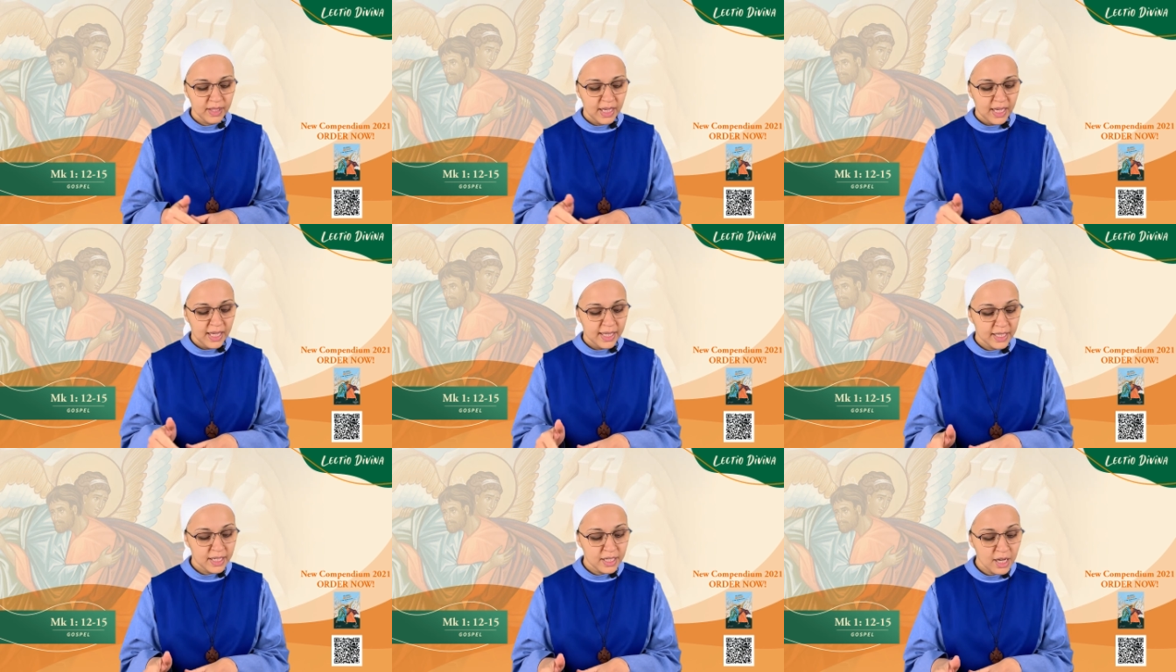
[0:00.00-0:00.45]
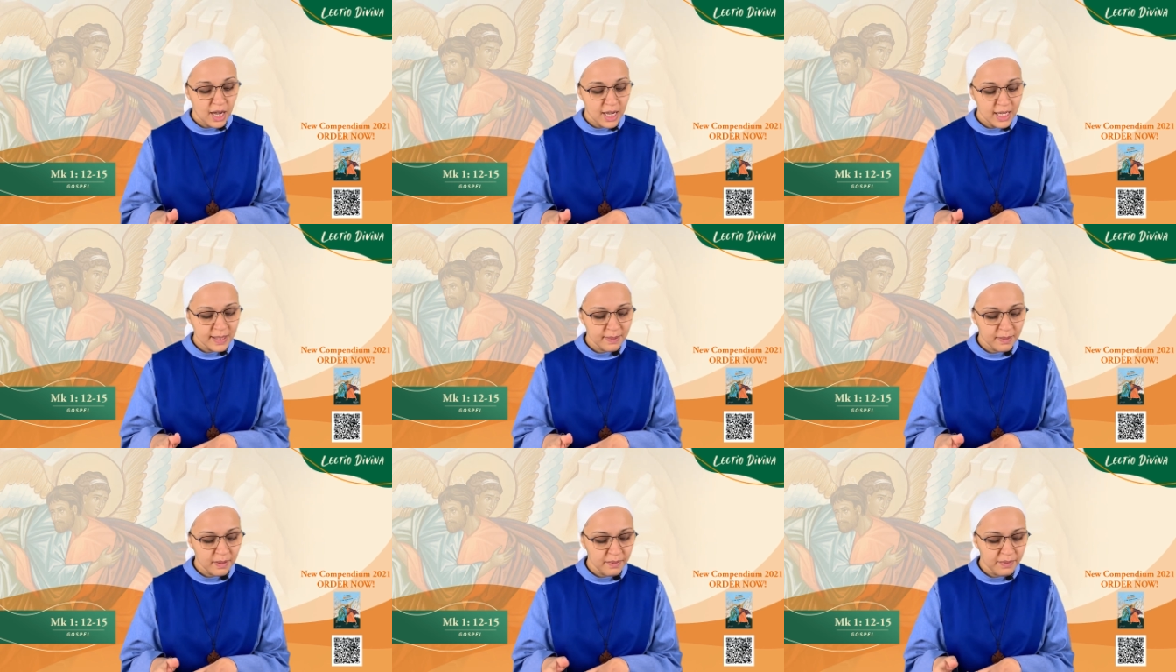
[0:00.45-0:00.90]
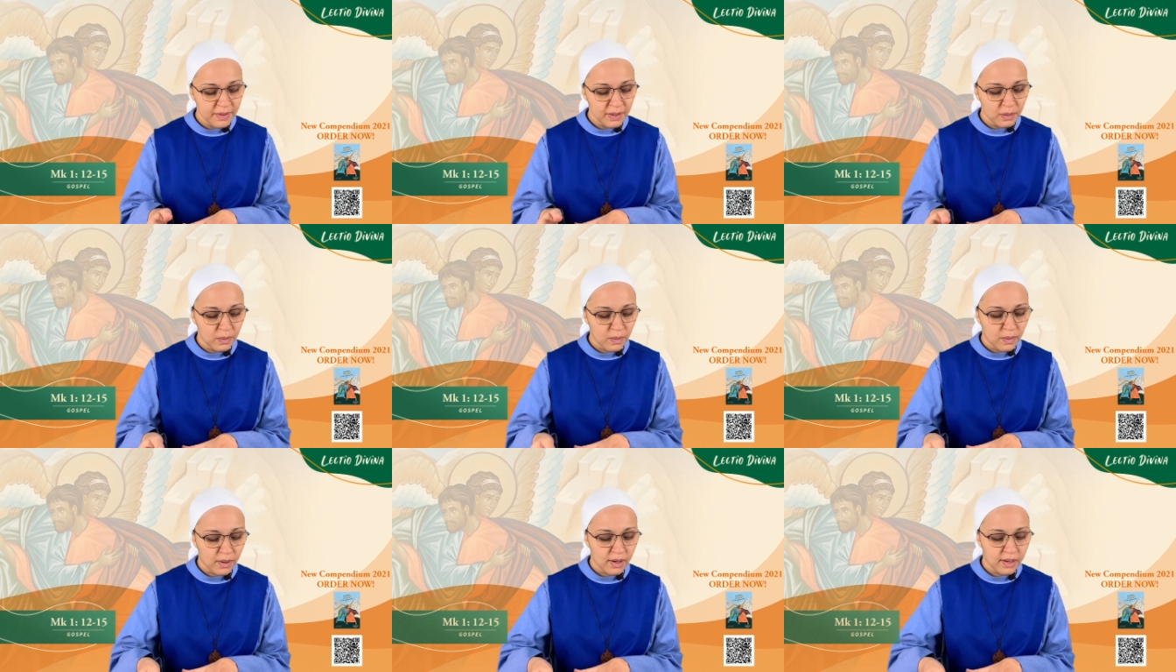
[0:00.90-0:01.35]
The Gospel of the
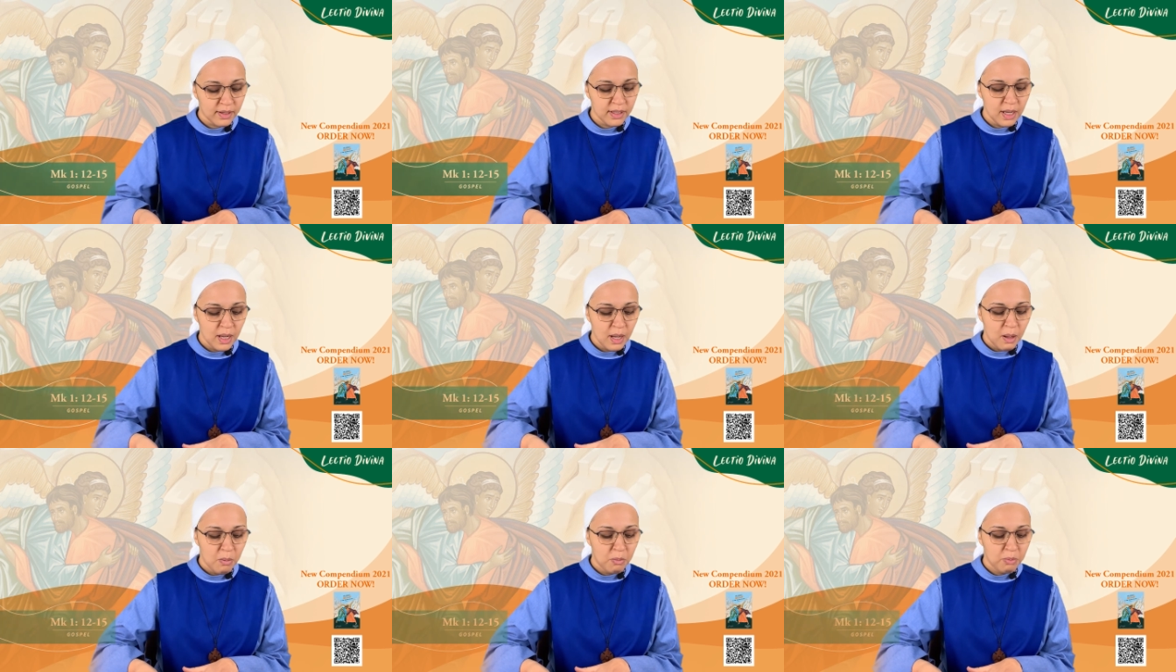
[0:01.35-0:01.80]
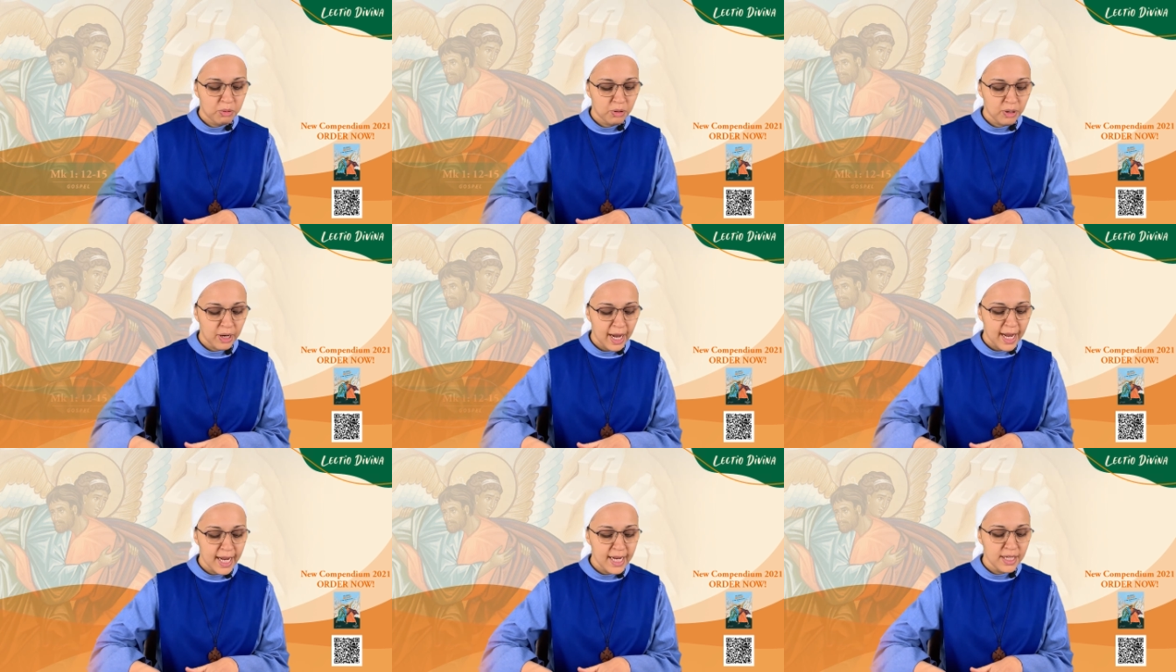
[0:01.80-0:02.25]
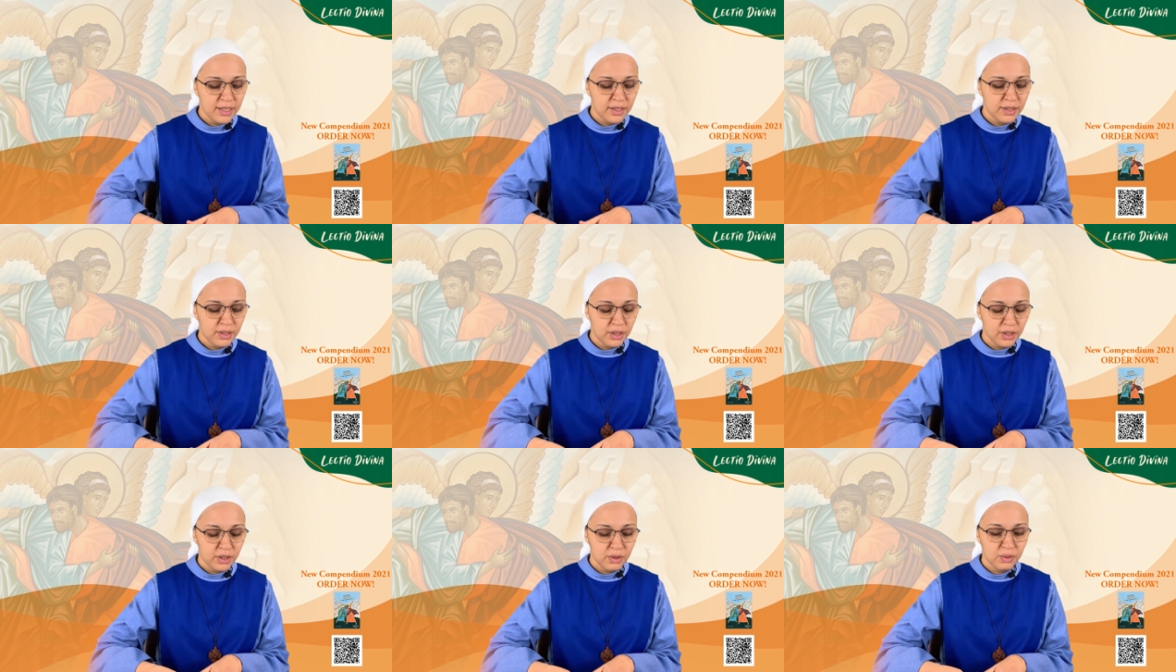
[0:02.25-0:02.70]
Lord. Praise
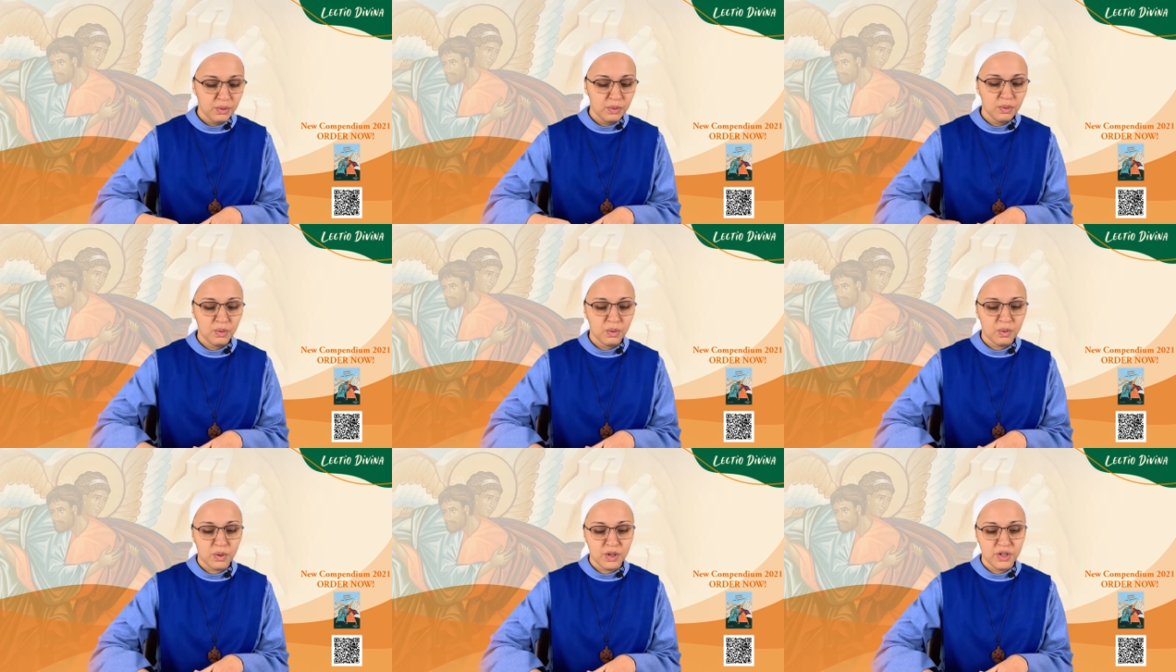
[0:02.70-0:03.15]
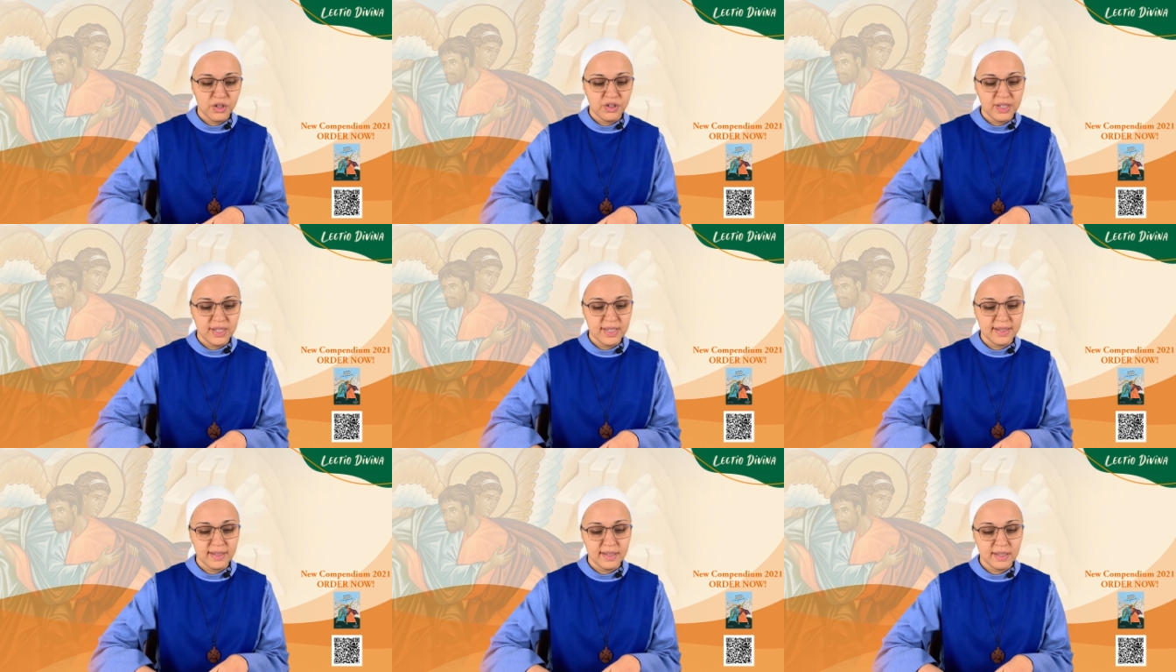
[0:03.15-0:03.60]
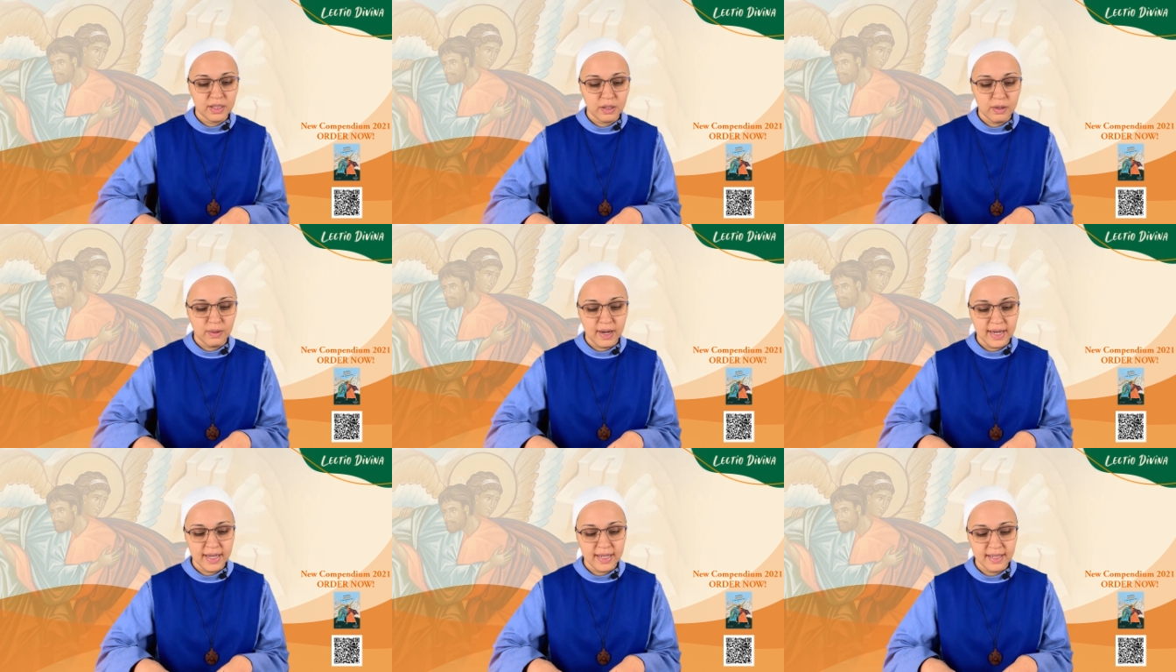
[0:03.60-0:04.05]
to you, Lord Jesus
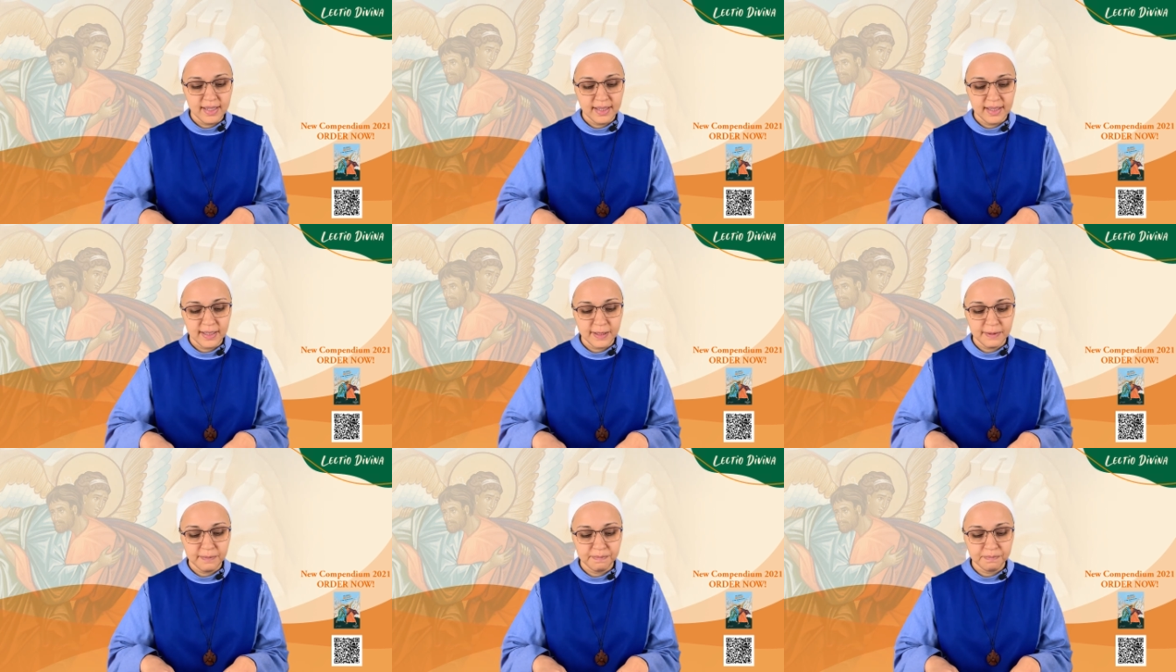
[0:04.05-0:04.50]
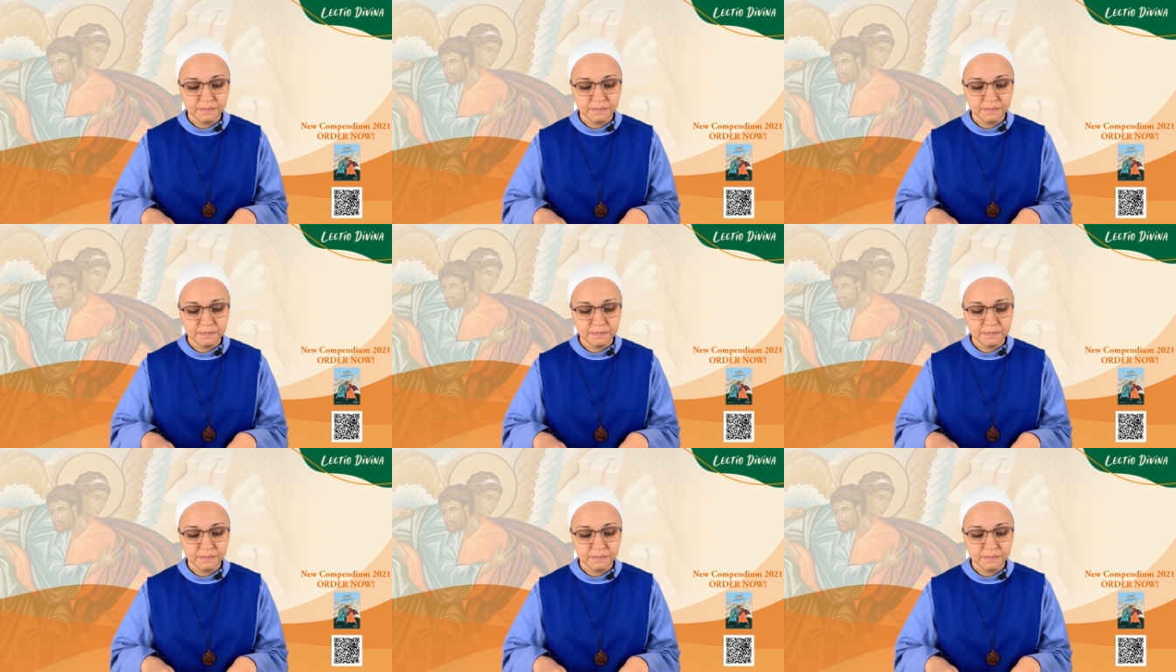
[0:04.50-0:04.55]
Christ.